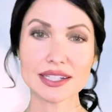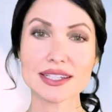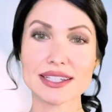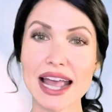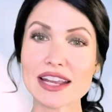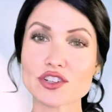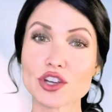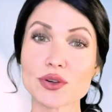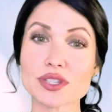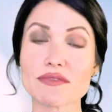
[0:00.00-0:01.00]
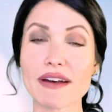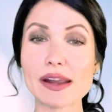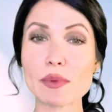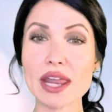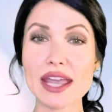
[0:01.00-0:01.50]
Science shows that
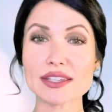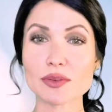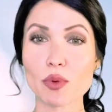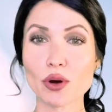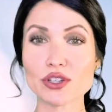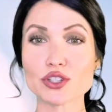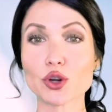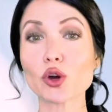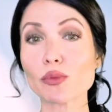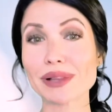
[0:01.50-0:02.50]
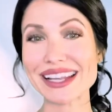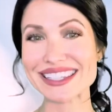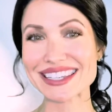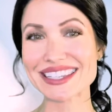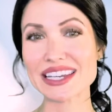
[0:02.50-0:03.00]
vitamin A supports
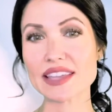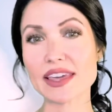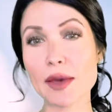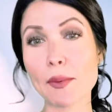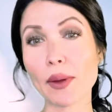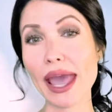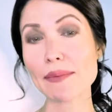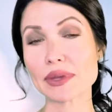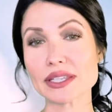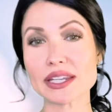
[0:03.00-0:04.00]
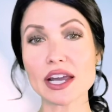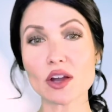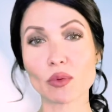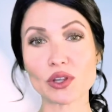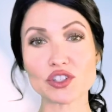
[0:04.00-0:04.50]
neuroplasticity in the hippocampus,
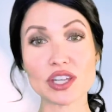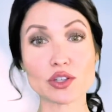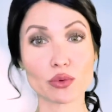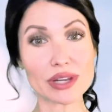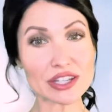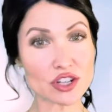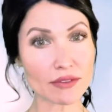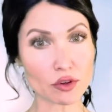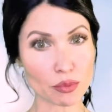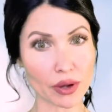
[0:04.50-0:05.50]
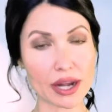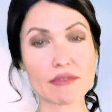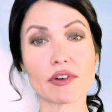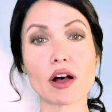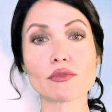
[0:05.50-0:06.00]
which is a region of your brain
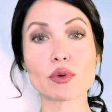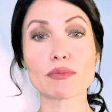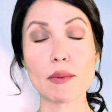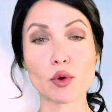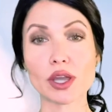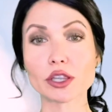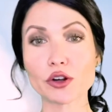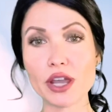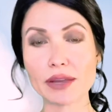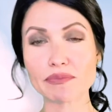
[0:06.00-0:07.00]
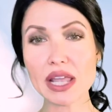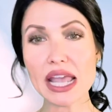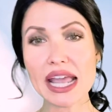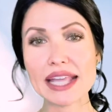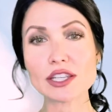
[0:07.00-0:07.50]
involved with memory and learning.
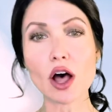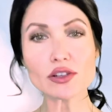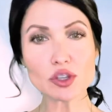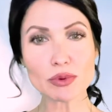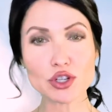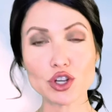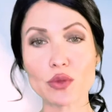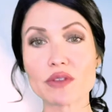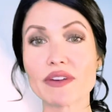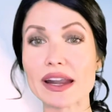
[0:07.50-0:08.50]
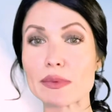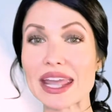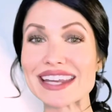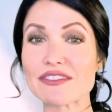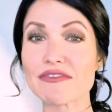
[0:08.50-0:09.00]
It's also been shown that vitamin
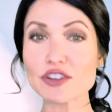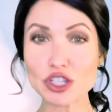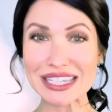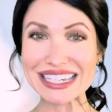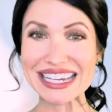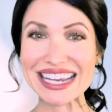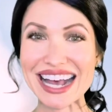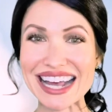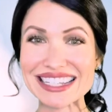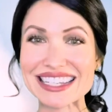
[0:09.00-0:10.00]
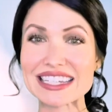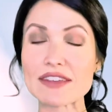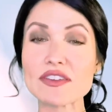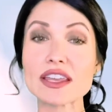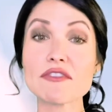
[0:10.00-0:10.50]
A deficiency has a
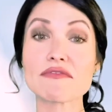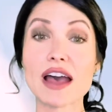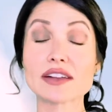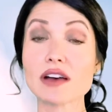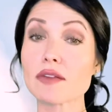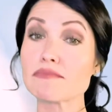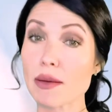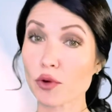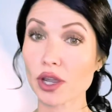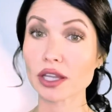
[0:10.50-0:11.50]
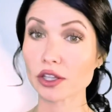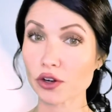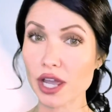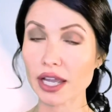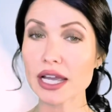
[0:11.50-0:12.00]
significant effect on memory and
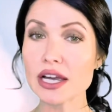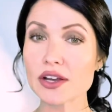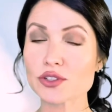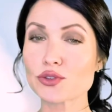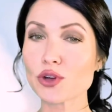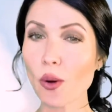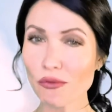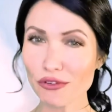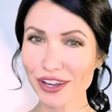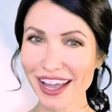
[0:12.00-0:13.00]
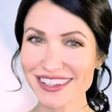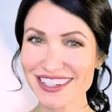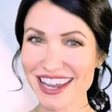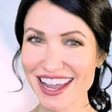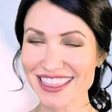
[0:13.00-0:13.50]
learning, so don't forget to
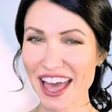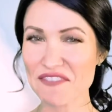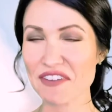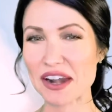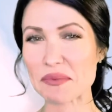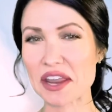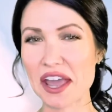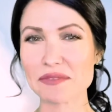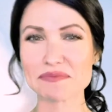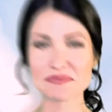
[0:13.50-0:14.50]
take that vitamin A.